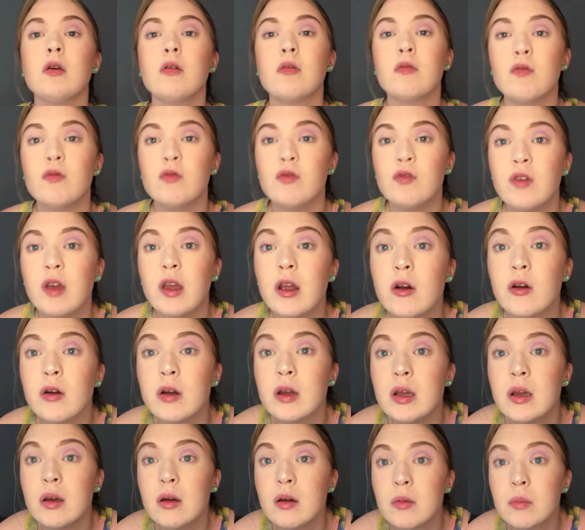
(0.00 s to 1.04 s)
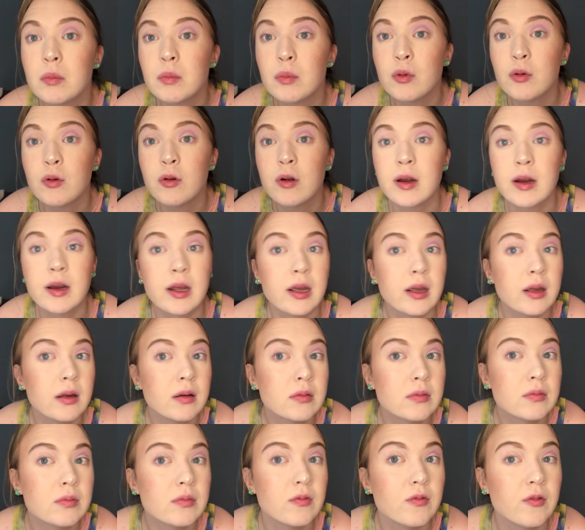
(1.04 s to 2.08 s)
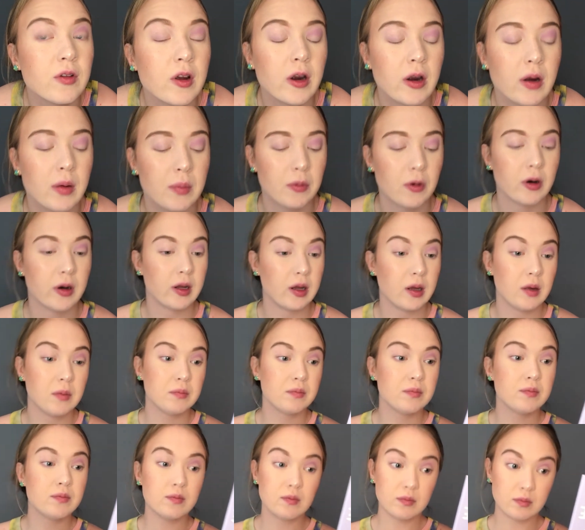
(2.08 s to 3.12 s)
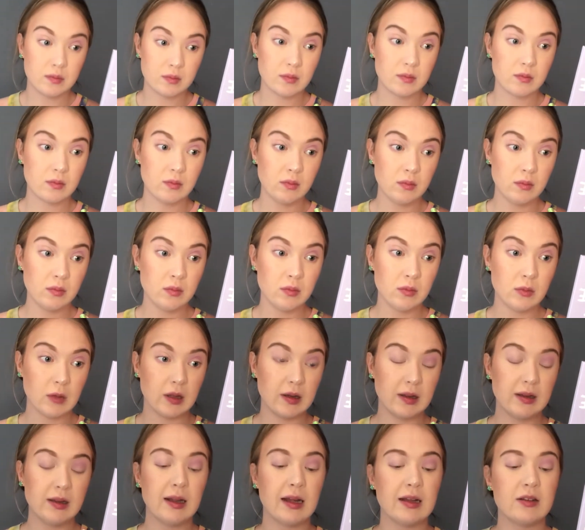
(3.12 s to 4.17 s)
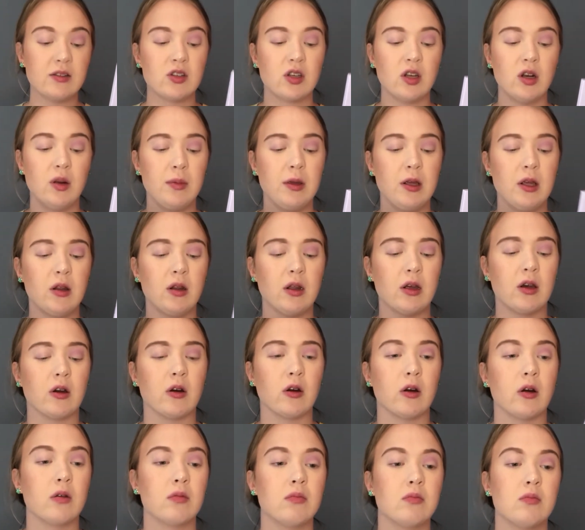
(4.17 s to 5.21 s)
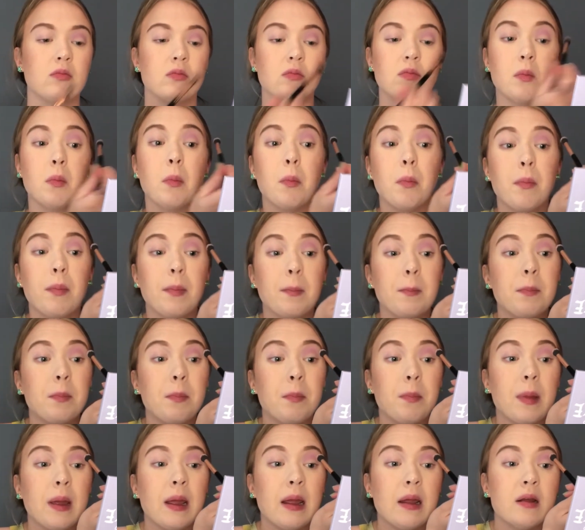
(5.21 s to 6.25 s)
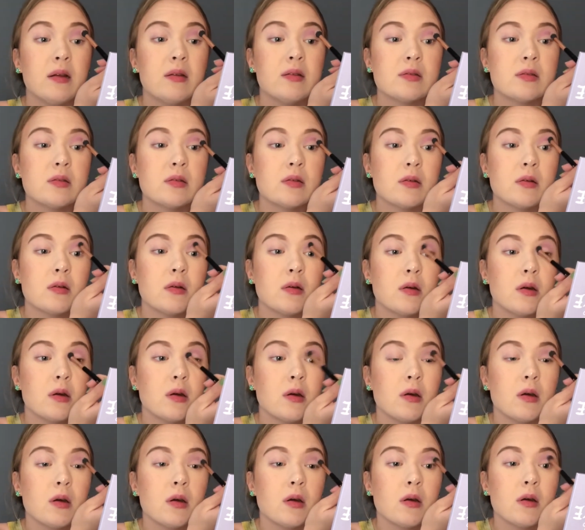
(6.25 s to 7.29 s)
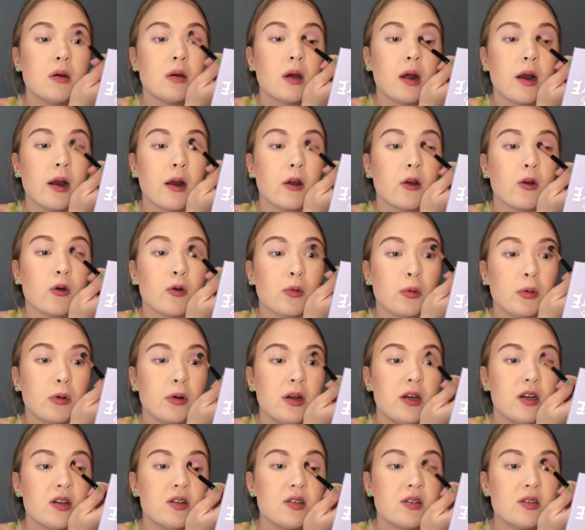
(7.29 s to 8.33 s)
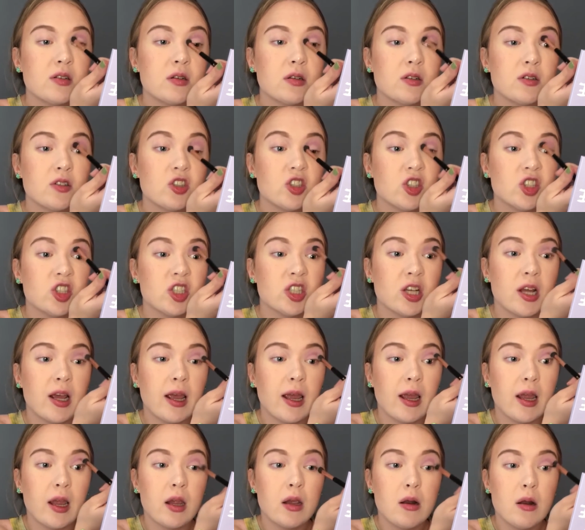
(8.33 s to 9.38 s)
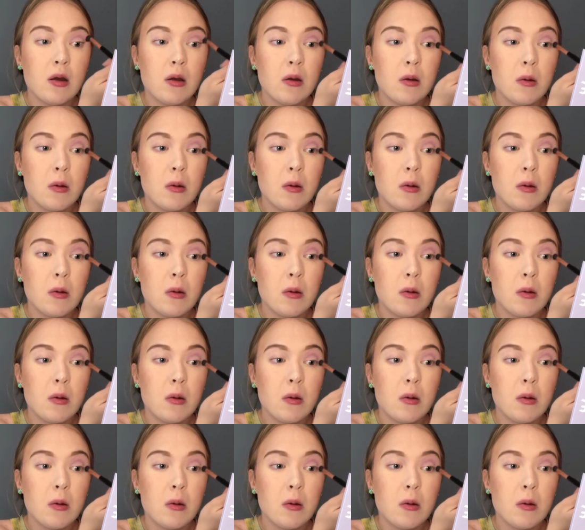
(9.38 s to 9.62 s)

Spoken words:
Very pretty, very pretty. I think that's gonna be like our base kind of crease shade.